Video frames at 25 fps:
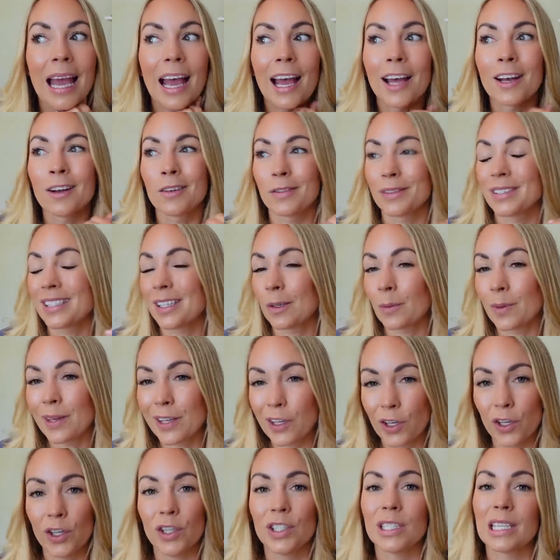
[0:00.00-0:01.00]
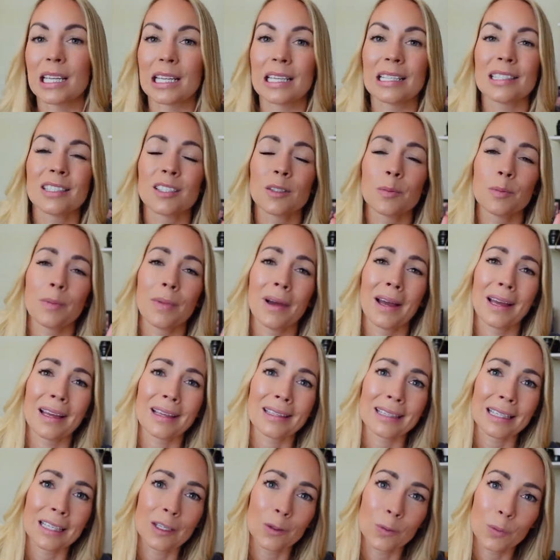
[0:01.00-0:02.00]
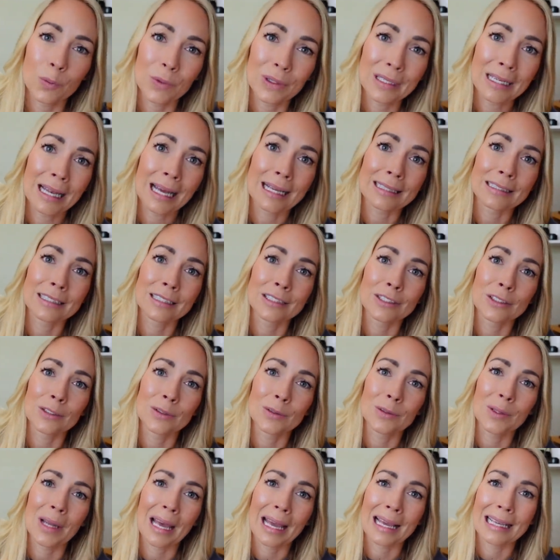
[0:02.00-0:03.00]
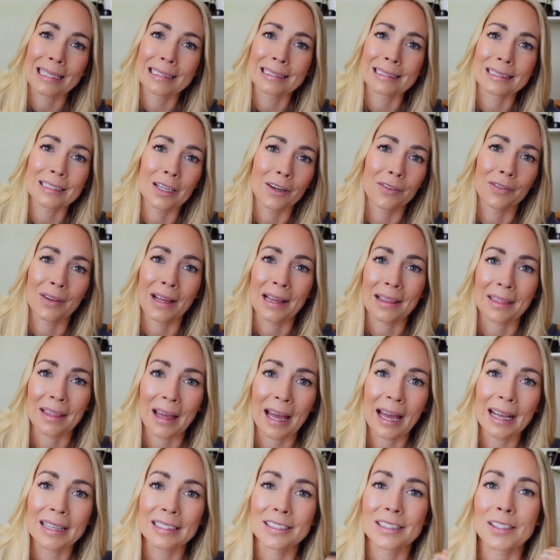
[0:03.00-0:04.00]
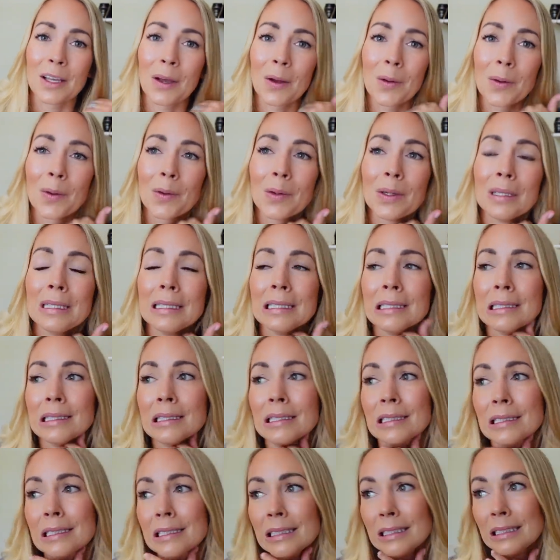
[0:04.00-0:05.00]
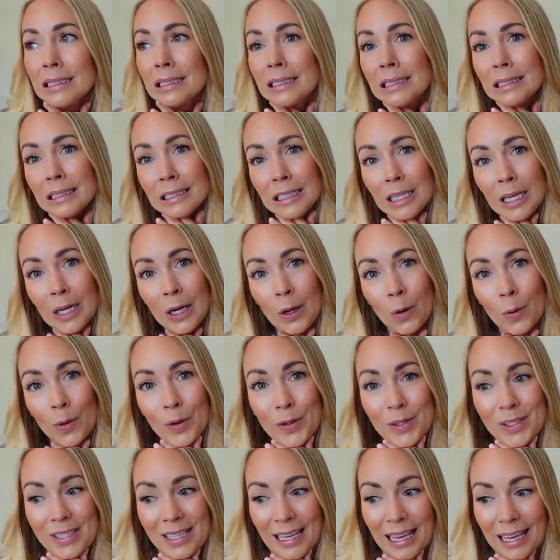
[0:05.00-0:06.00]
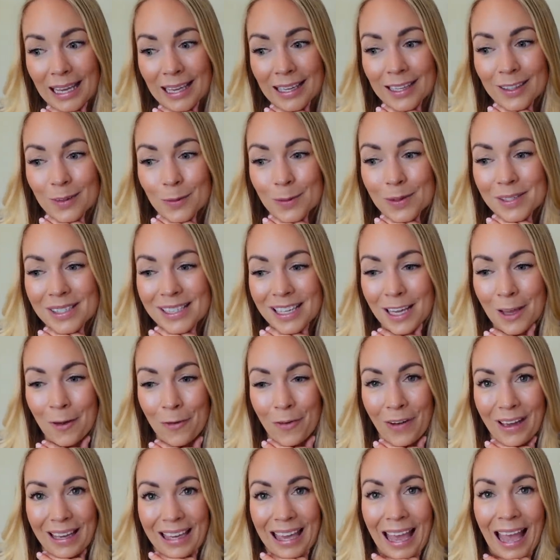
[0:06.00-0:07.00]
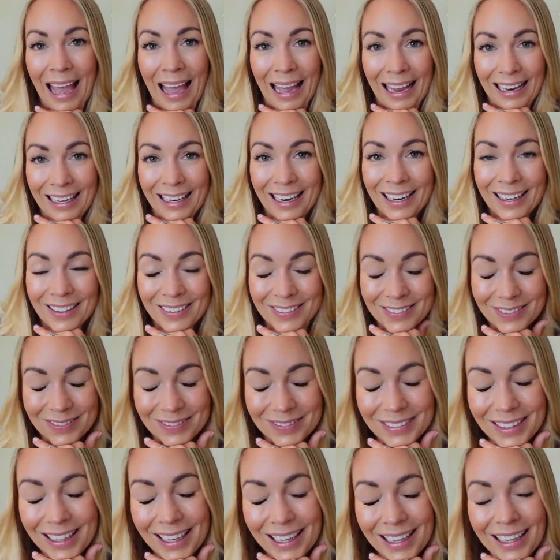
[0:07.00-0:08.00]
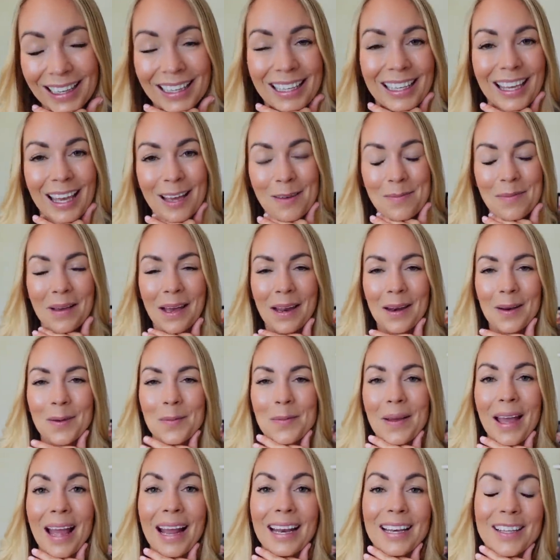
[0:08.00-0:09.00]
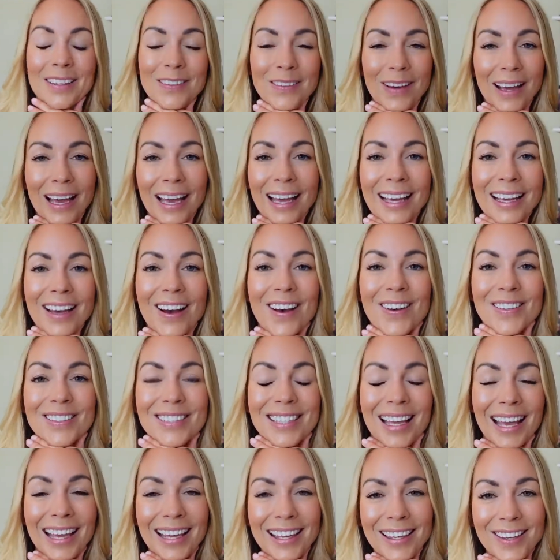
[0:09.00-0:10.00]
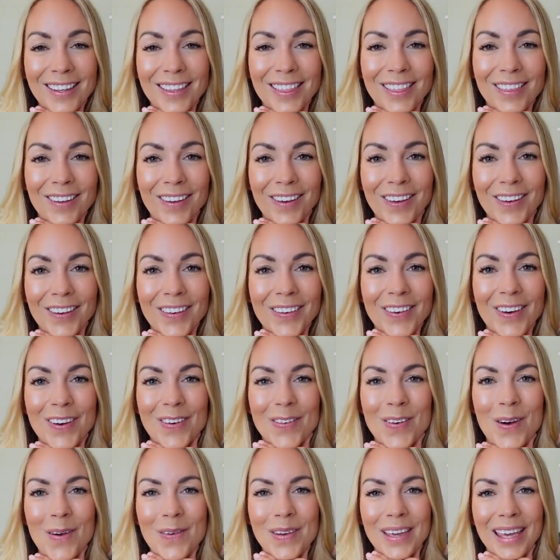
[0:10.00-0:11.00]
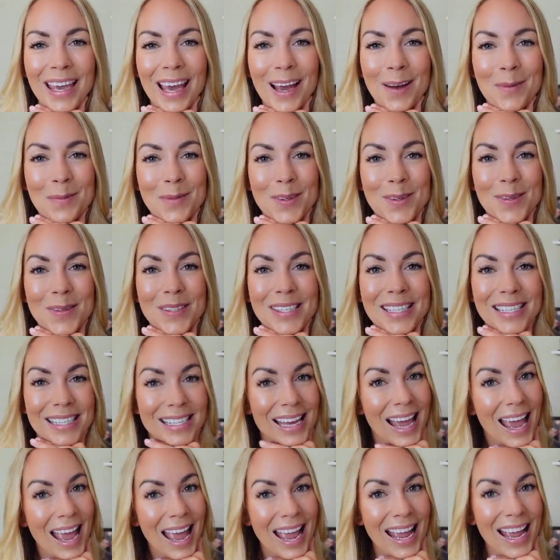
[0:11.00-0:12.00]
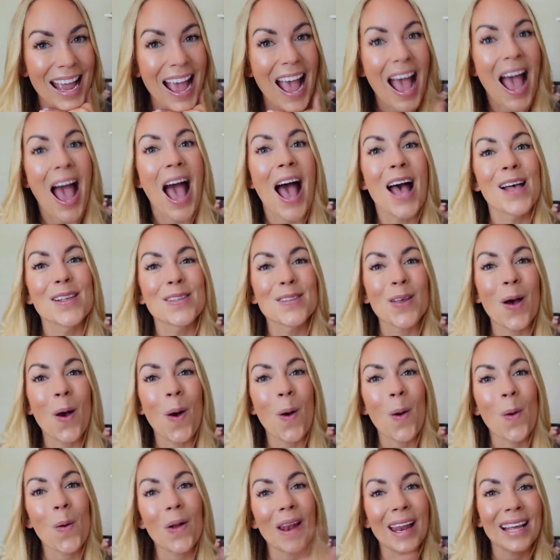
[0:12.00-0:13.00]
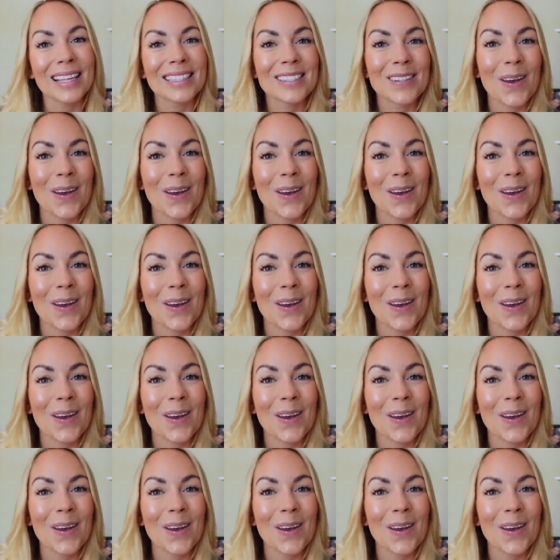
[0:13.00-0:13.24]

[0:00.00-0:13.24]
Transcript: and obviously we couldn't, but he would like to do like stuff like that. So we'll see if I can get better. But anyway, I'll take you through what we get up to today, so let's